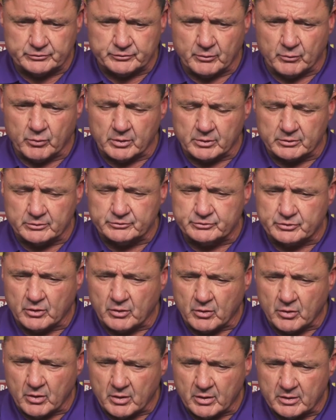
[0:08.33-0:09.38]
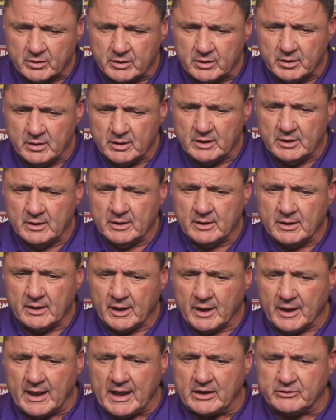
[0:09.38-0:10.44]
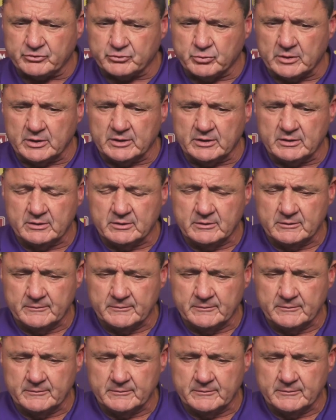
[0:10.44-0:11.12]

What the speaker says: for working so hard last week